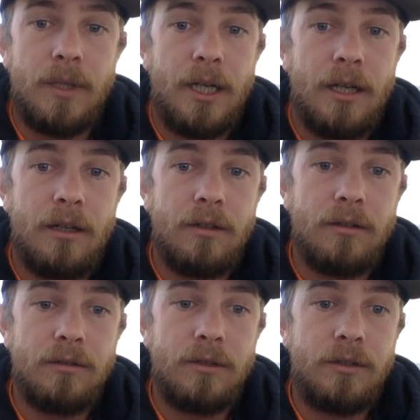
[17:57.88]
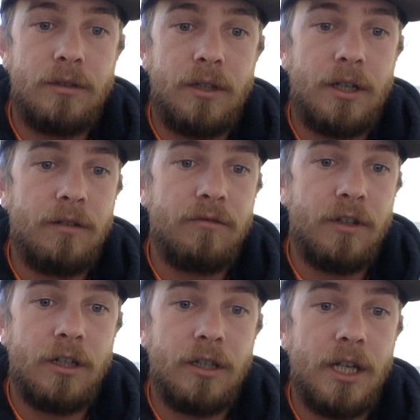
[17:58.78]
how you can
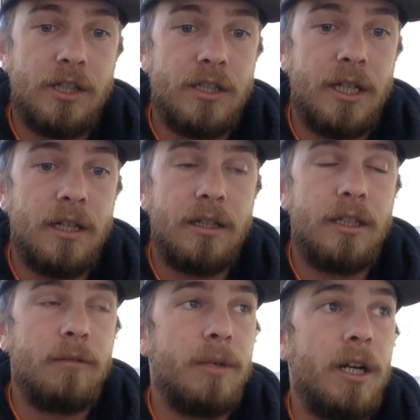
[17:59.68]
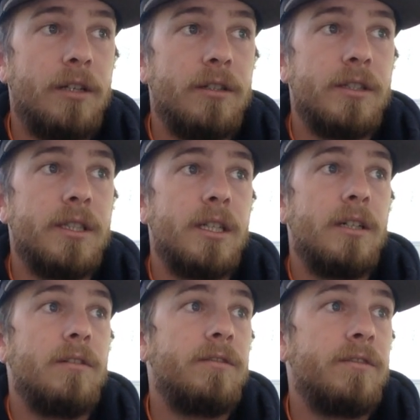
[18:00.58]
confer nationality upon
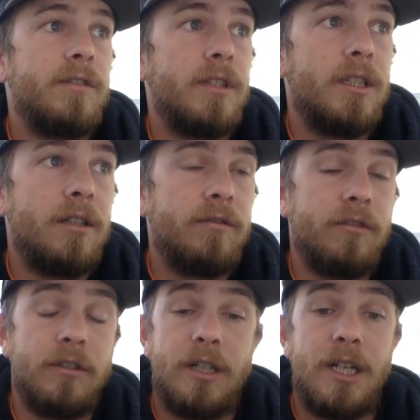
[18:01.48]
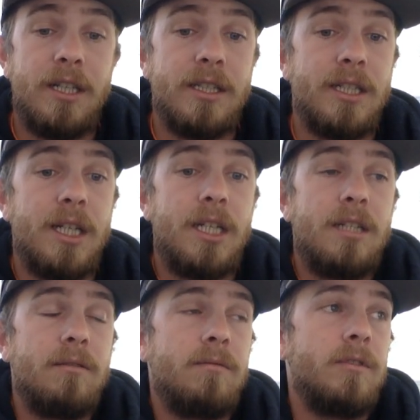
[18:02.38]
yourself for any
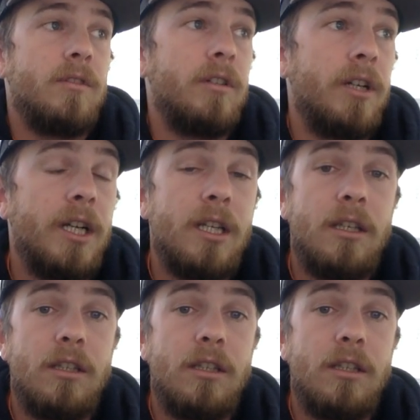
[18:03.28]
state or any